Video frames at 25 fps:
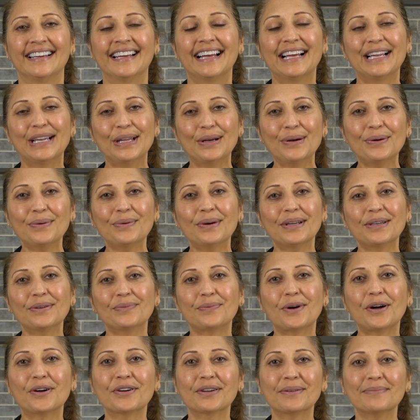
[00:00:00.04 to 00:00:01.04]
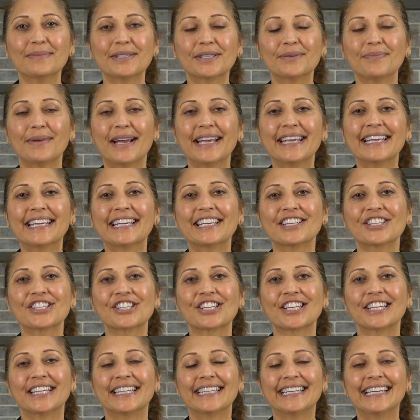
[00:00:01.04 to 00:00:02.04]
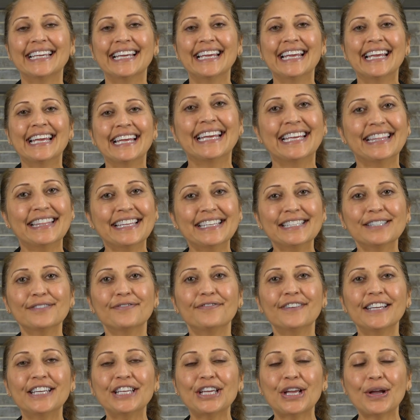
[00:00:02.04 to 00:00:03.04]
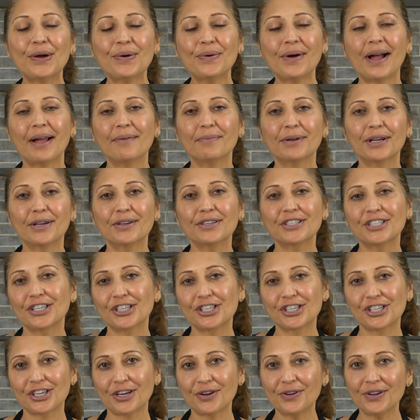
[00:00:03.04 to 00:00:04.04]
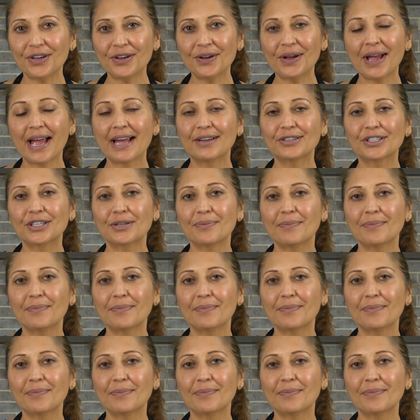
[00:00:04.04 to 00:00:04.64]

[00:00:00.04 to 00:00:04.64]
Hello and welcome to my kitchen. In this video, I'm going to show you how to